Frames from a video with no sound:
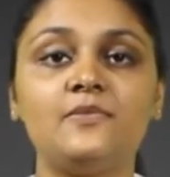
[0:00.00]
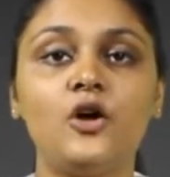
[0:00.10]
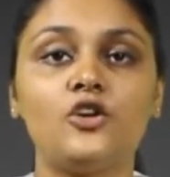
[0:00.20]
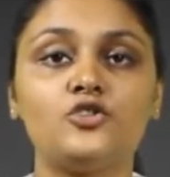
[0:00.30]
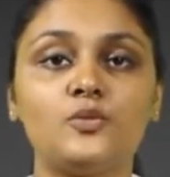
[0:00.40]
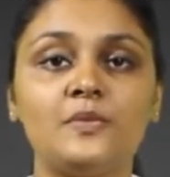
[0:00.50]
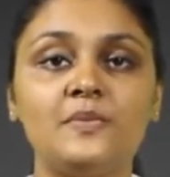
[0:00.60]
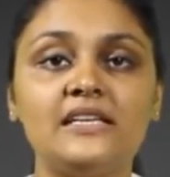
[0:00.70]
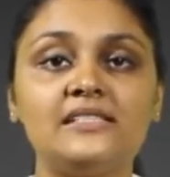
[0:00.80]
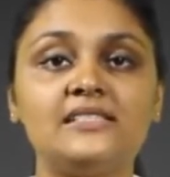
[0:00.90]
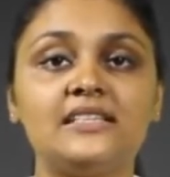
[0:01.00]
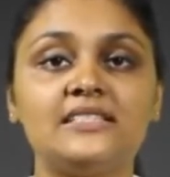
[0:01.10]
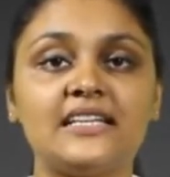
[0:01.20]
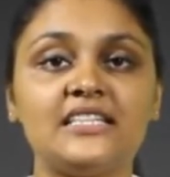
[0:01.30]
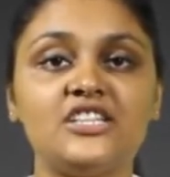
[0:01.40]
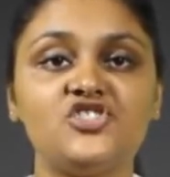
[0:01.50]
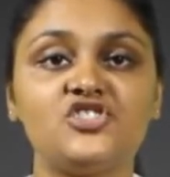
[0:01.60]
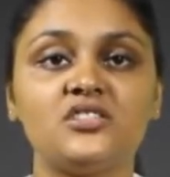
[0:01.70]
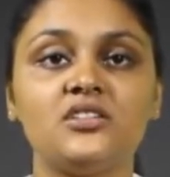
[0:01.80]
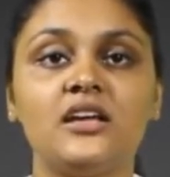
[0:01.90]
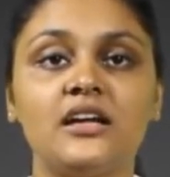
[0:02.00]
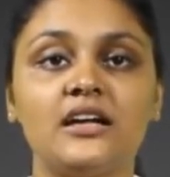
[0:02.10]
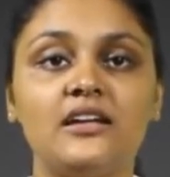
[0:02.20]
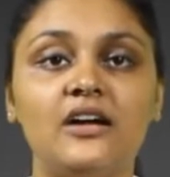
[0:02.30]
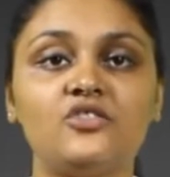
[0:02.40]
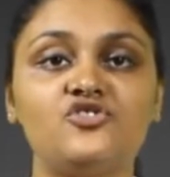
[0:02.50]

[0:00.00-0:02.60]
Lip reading: except the automobiles, technician,